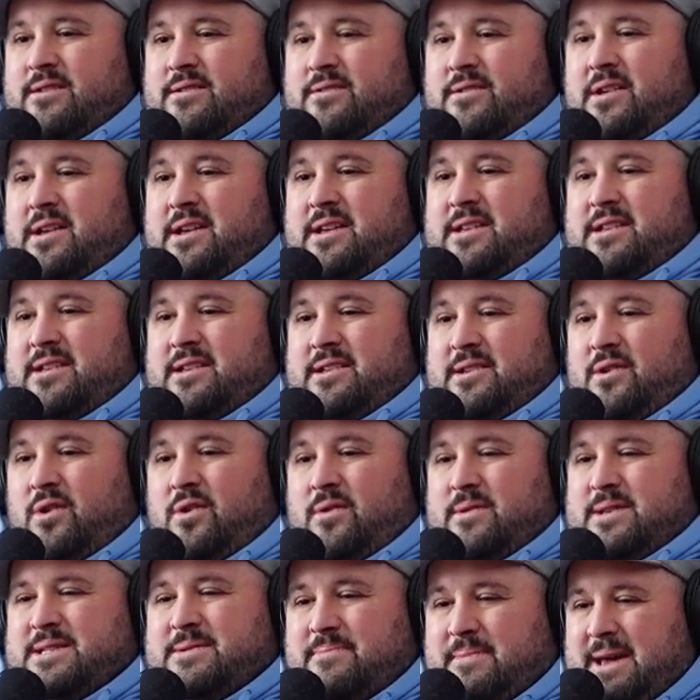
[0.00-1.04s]
Like, you know,
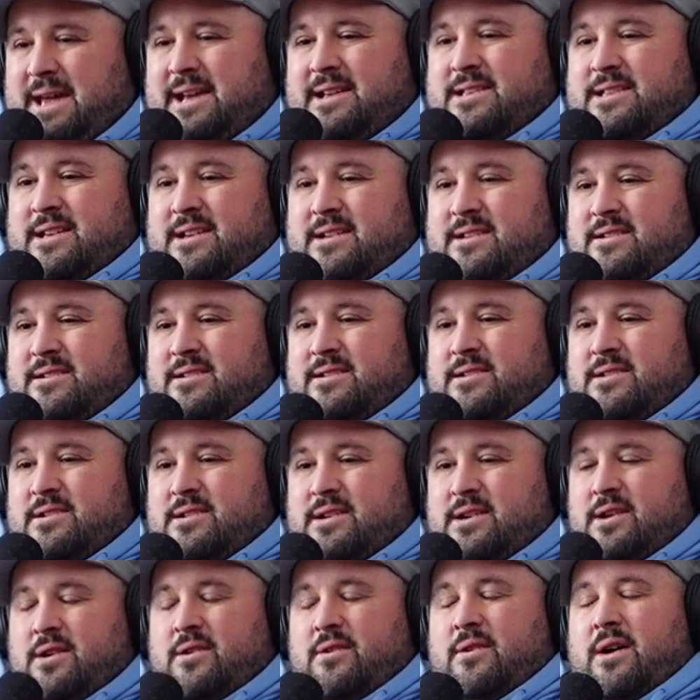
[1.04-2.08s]
it's amazing.
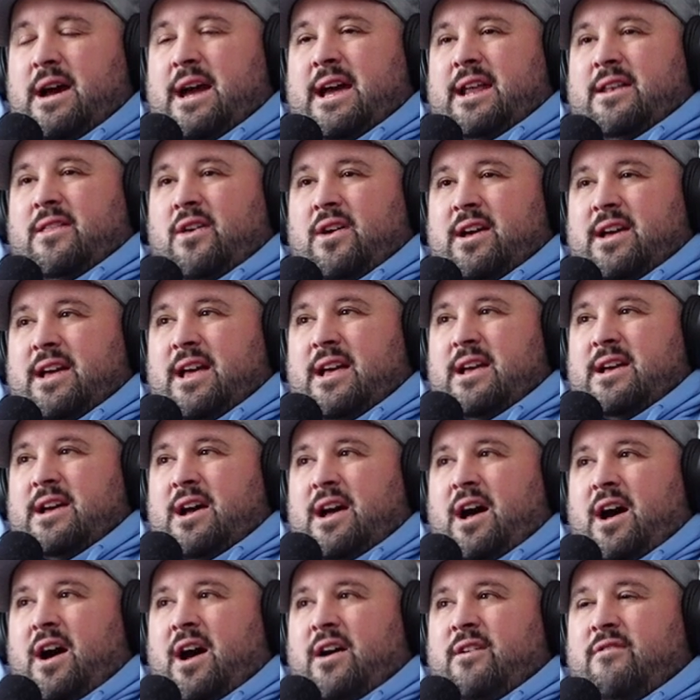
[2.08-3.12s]
You know, and like,
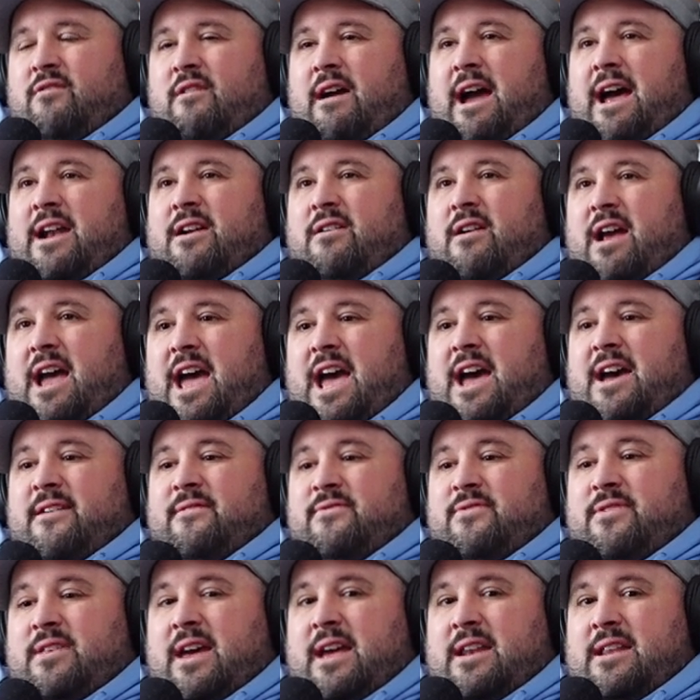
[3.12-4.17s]
I'd rather
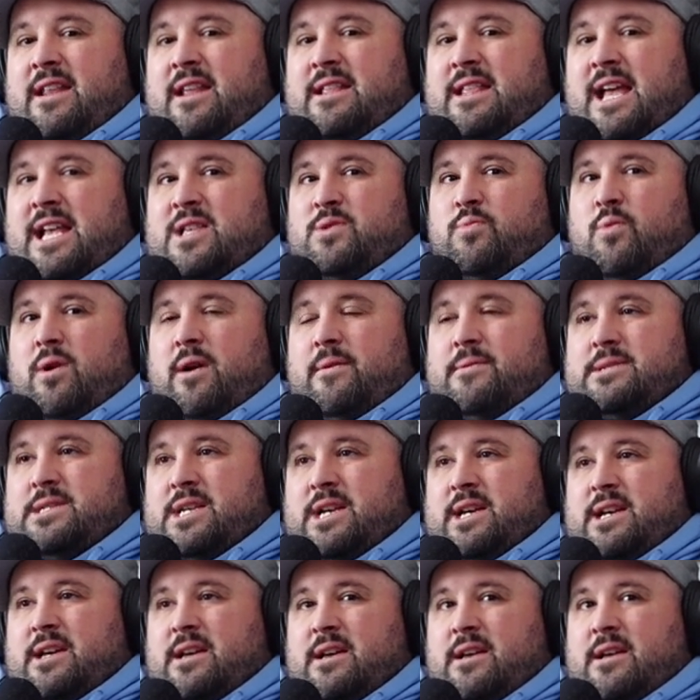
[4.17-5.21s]
have, and that's why I was
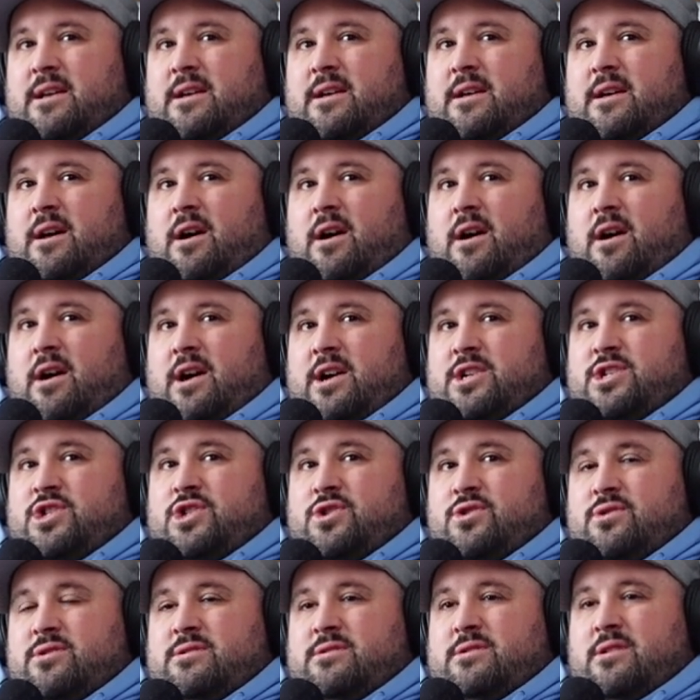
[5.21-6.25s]
like, I
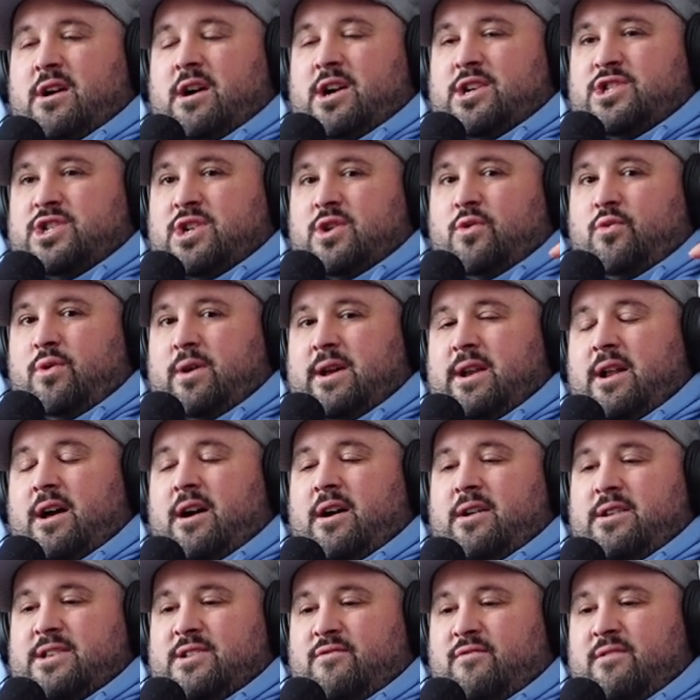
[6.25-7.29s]
should quit
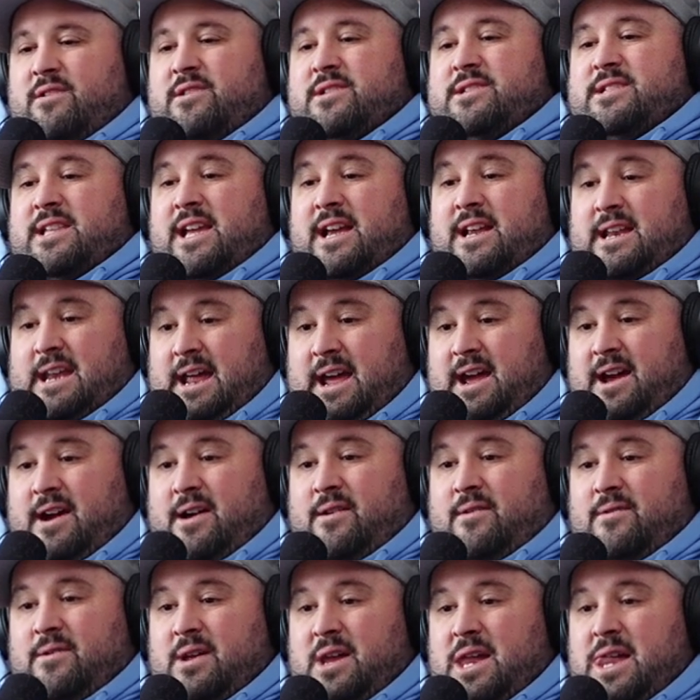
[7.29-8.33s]
all this real estate
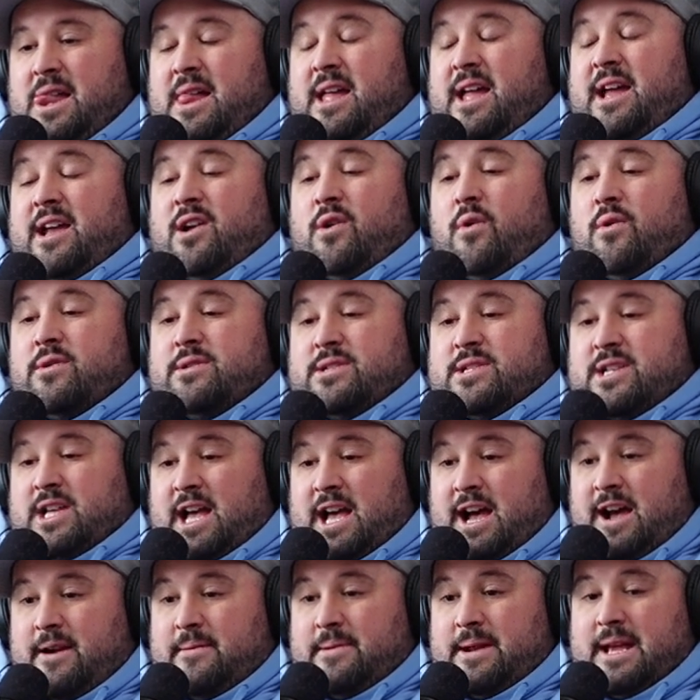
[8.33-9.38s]
now and go into this
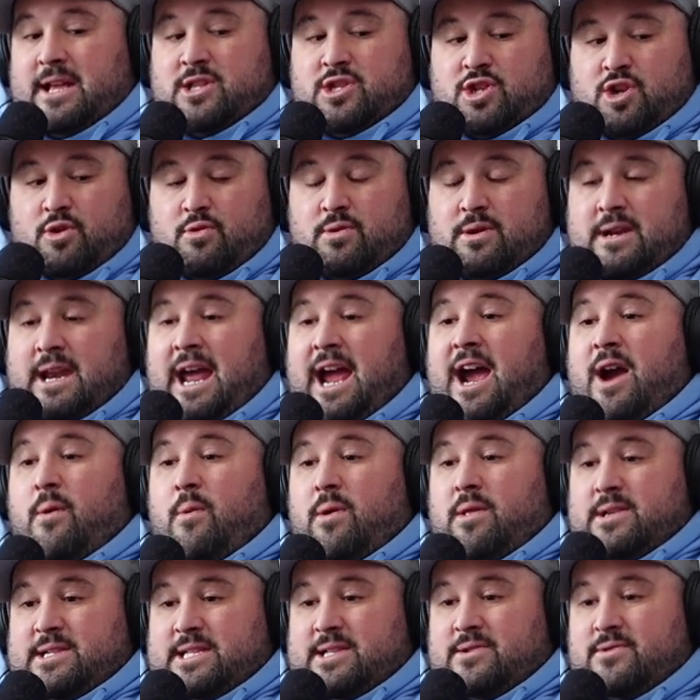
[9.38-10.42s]
comedy and do it now
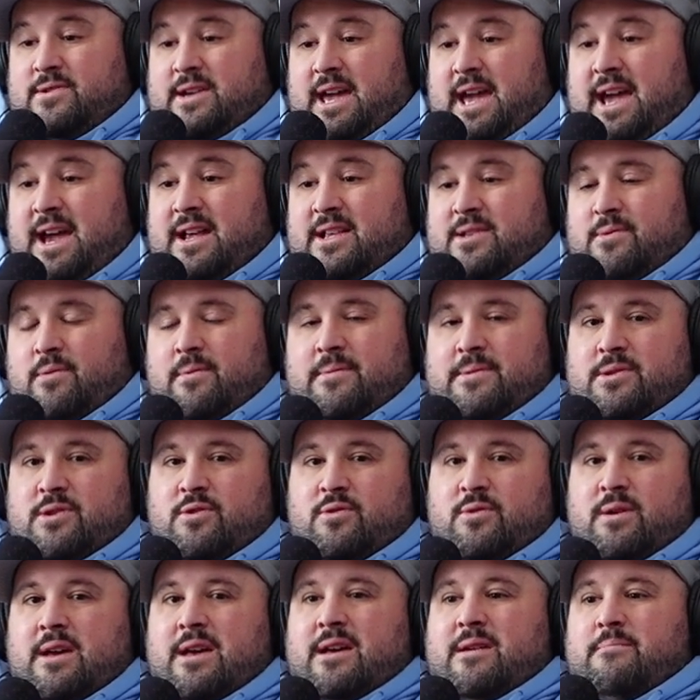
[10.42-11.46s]
while I still can. Like, what do we
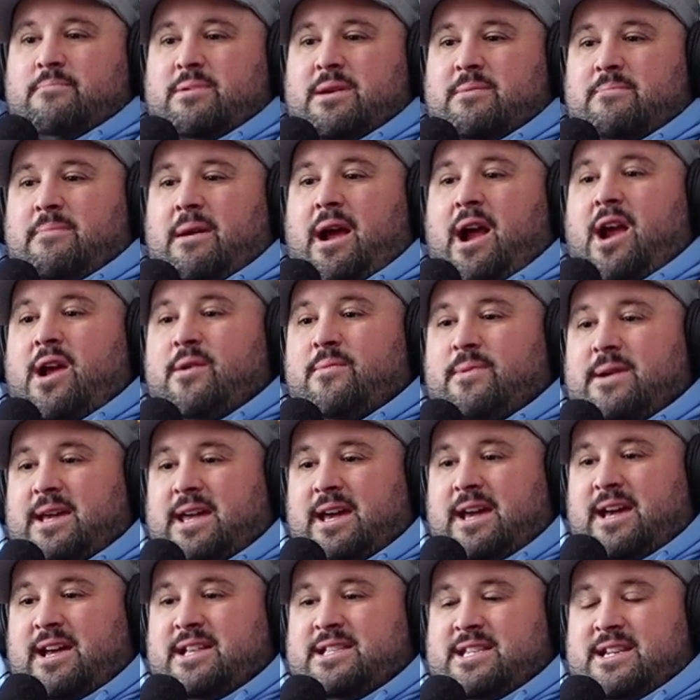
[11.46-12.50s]
do? Be married with
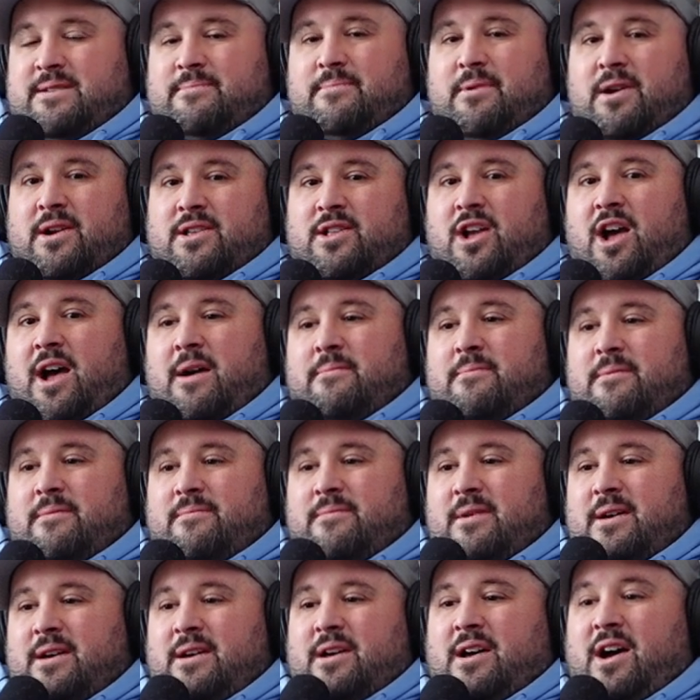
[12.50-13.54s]
kids, and then by the
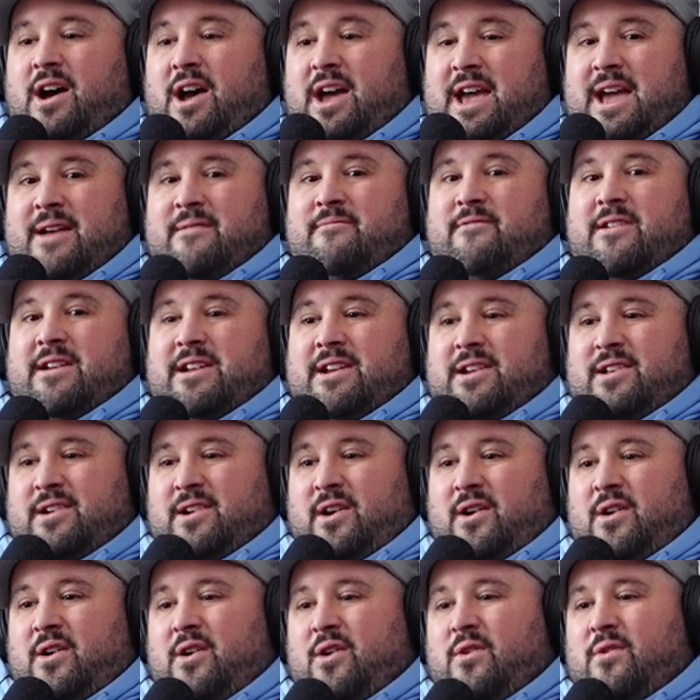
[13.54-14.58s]
time I am ready to
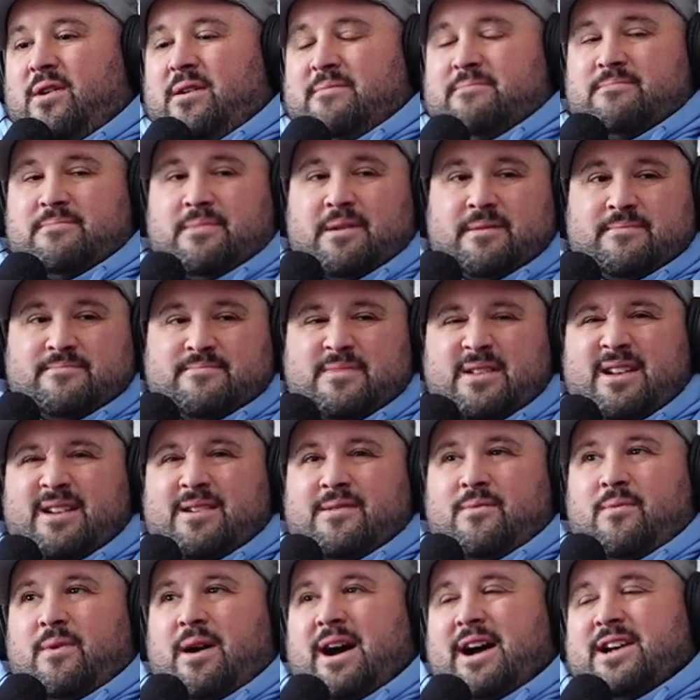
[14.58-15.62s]
go, I'm
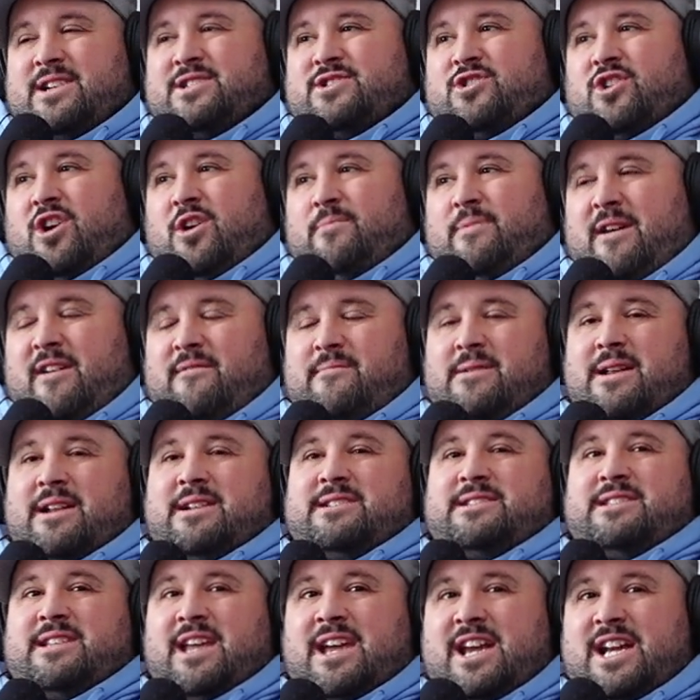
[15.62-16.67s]
washed up, haven't been on
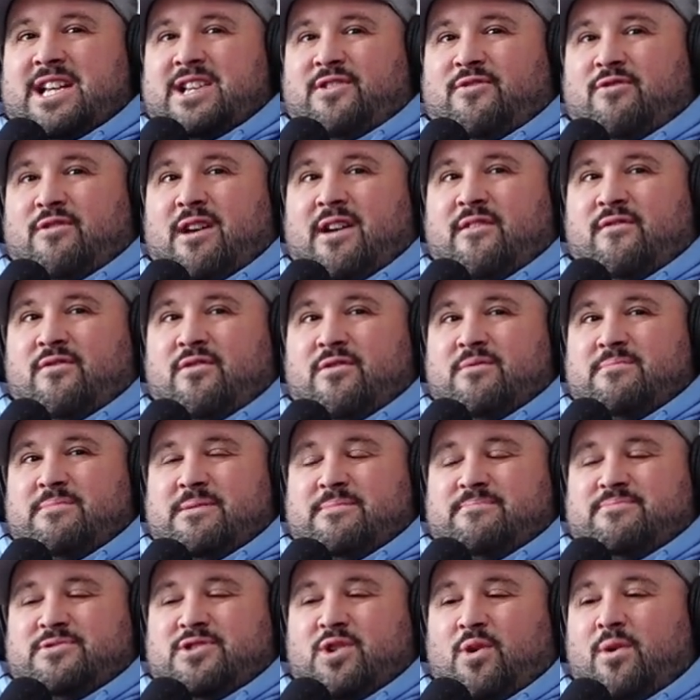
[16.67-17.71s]
stage forever. My
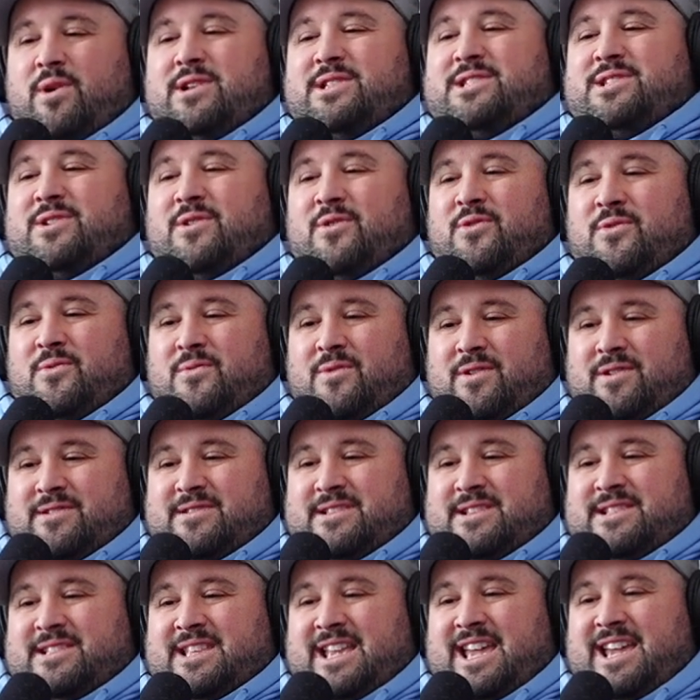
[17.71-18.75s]
joints don't work
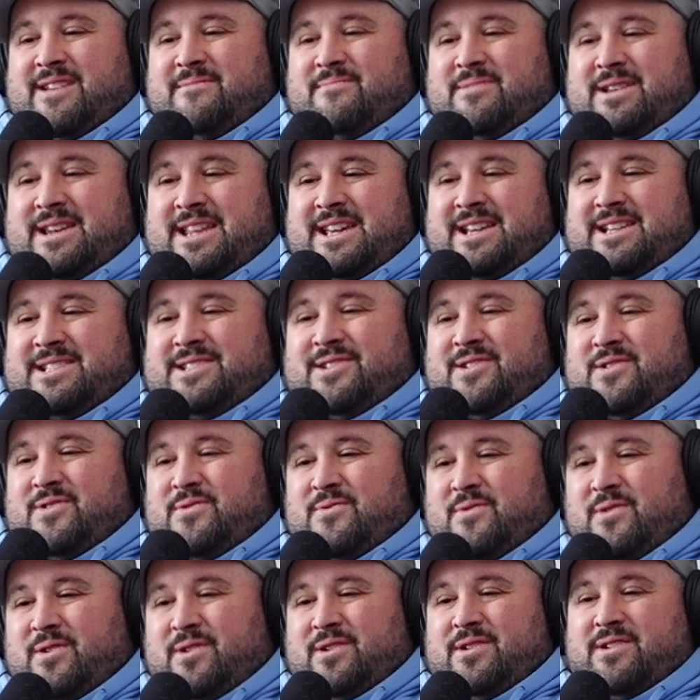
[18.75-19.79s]
the same, my knees don't
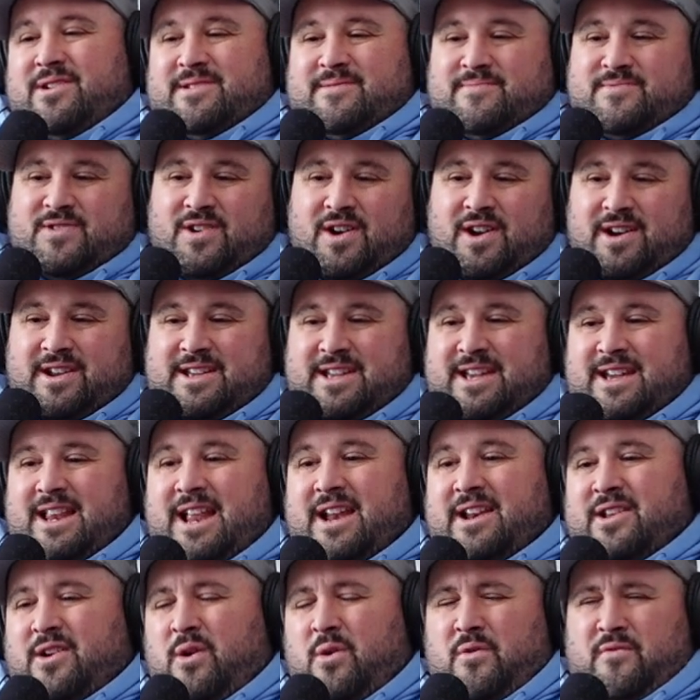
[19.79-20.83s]
work because I'm trying to get
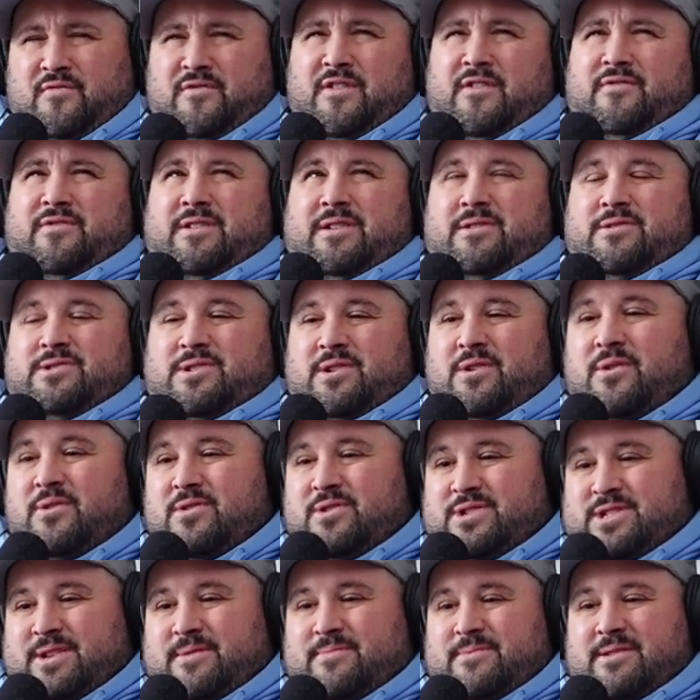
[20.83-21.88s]
on to go at 50 years old
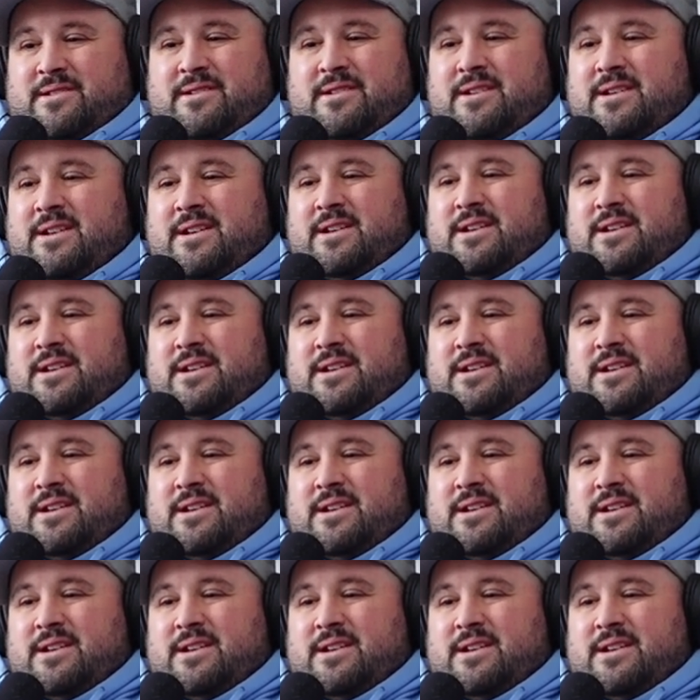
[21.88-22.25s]
or something.